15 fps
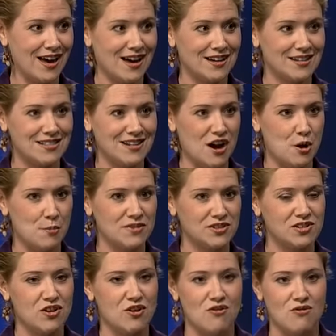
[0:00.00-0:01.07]
And um,
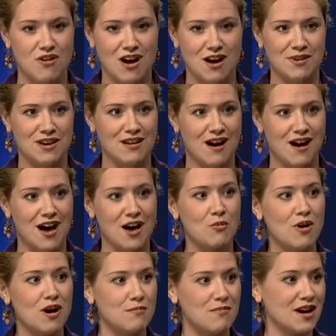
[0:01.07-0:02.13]
so, I mean, I
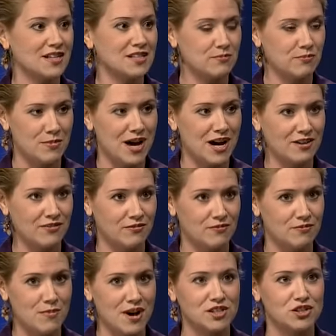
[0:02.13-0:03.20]
want my, my,
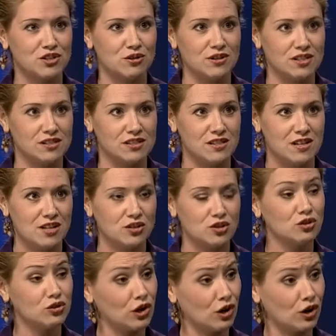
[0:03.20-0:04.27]
my students
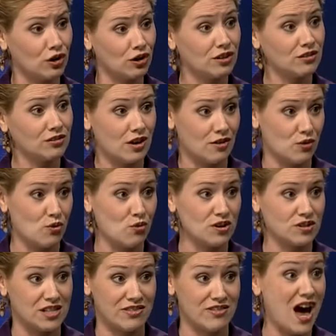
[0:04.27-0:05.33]
to learn, of
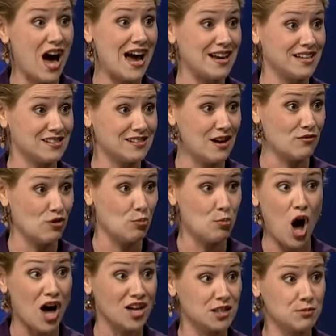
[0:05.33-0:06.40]
course, at the highest level
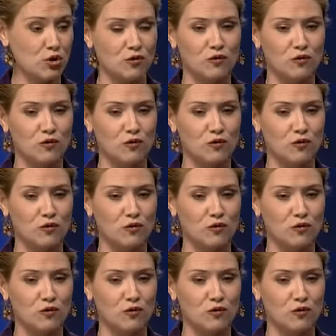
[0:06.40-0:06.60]
possible